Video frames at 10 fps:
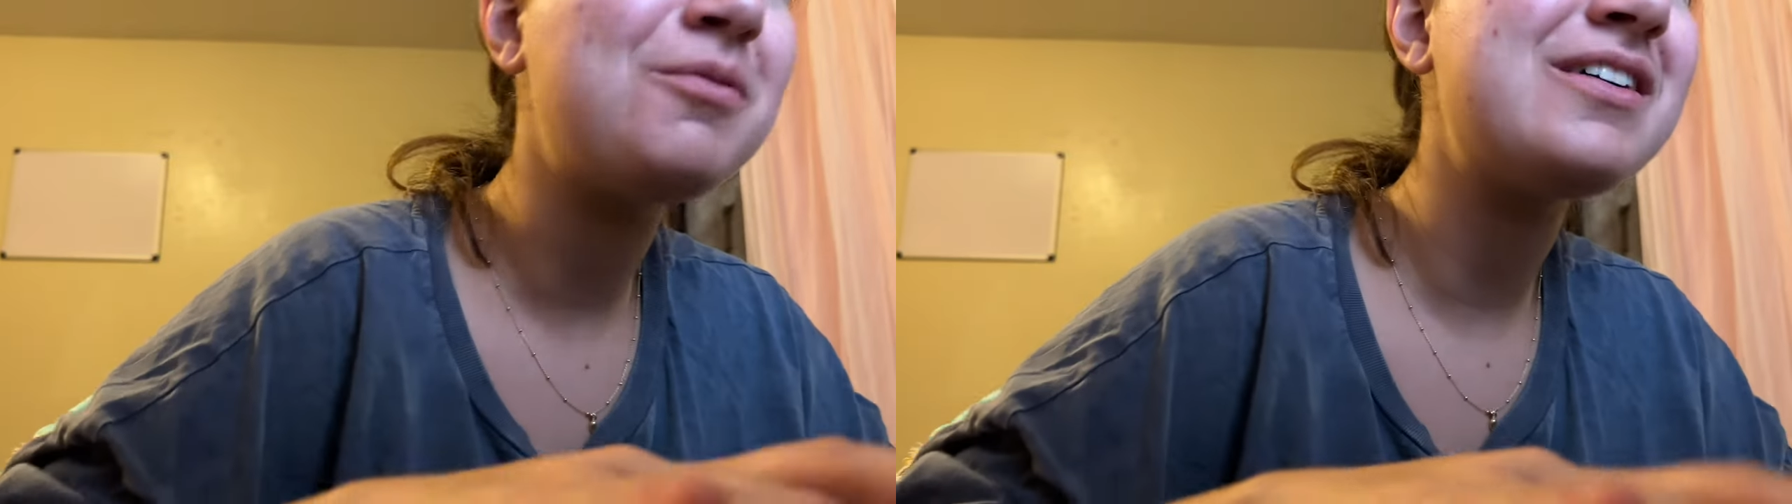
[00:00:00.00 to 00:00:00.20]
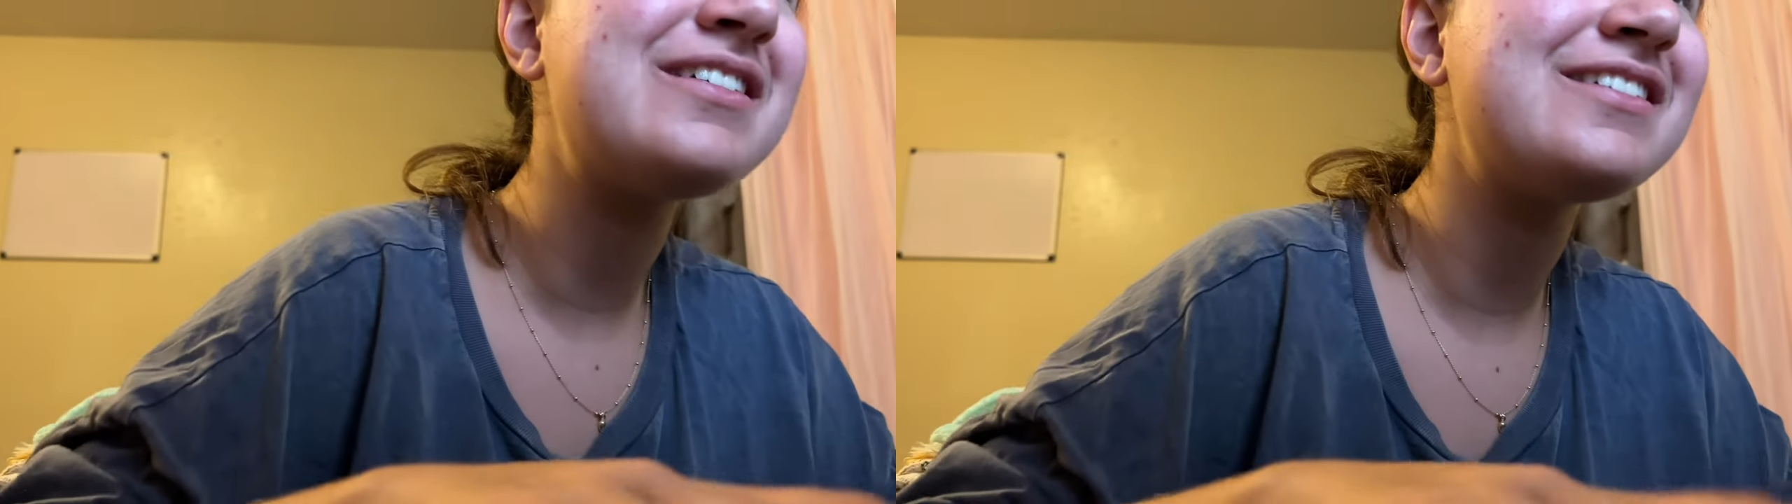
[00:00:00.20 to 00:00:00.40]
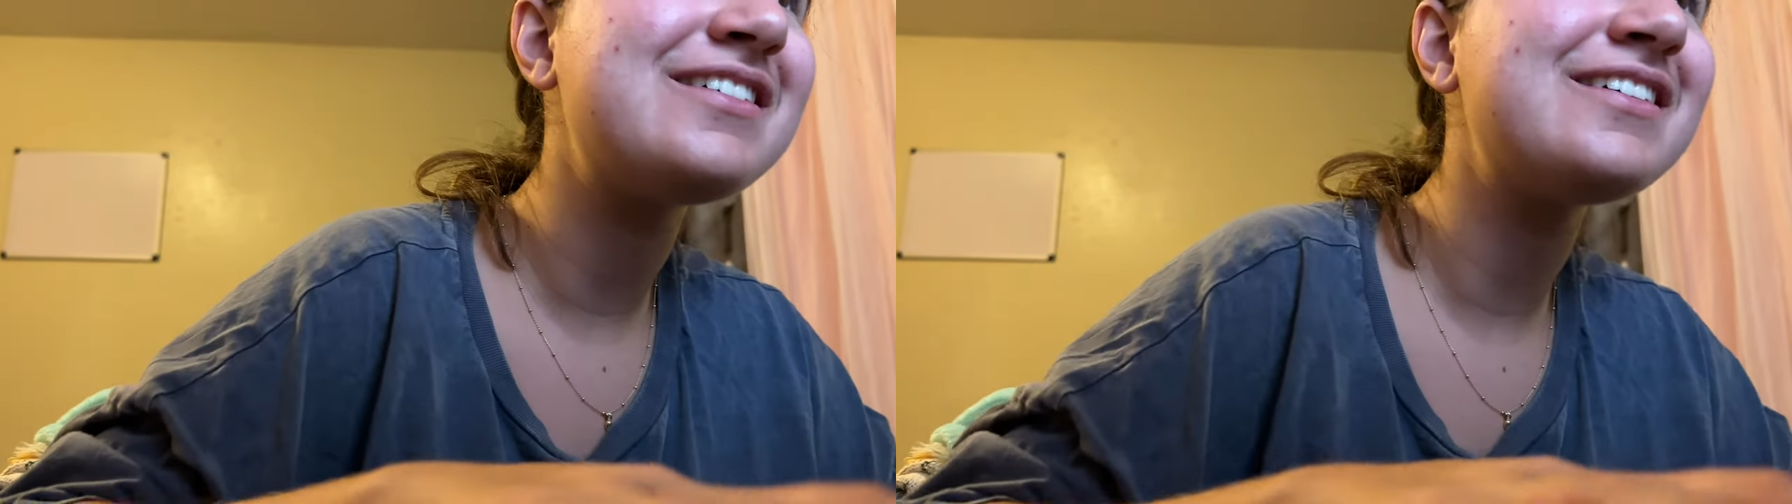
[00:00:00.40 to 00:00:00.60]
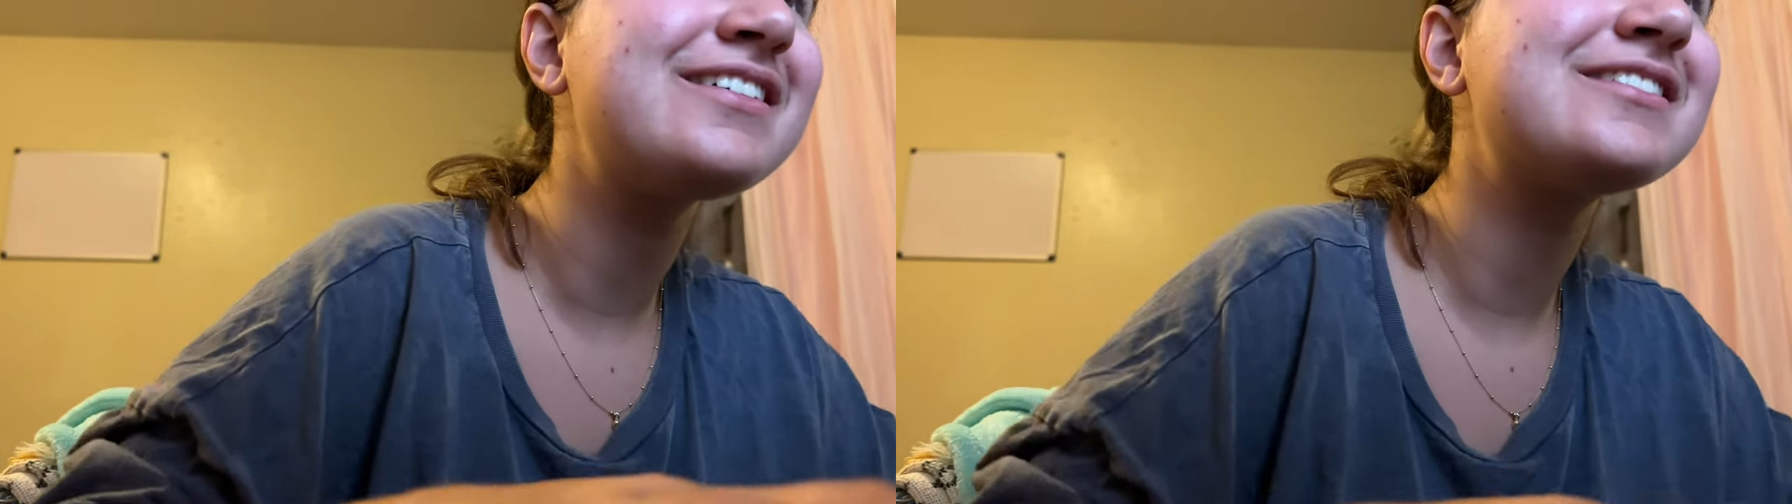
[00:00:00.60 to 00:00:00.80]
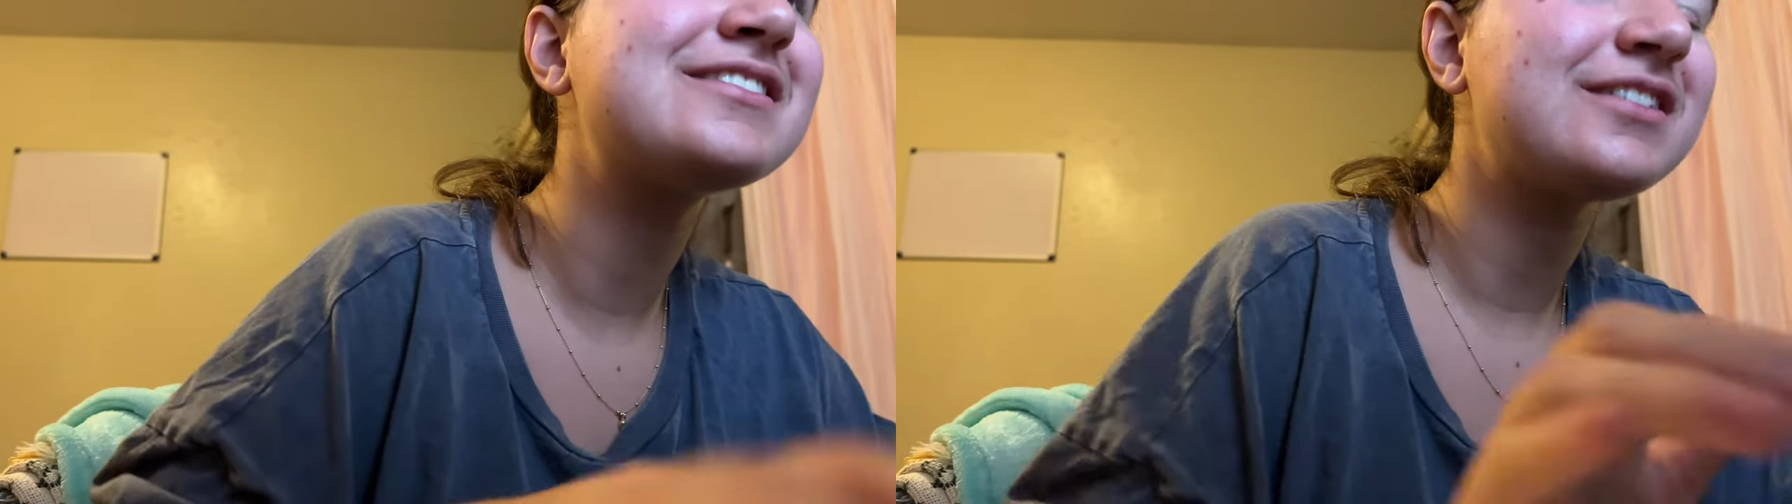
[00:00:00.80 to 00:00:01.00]

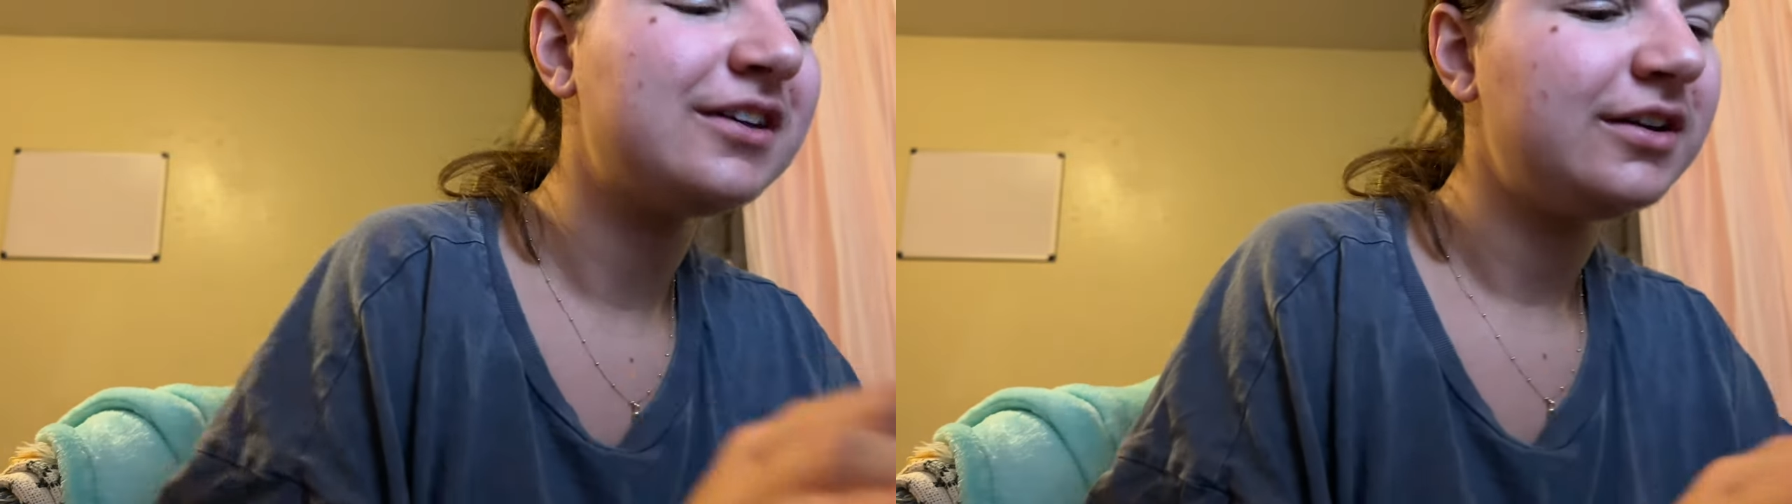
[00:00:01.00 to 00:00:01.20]
works.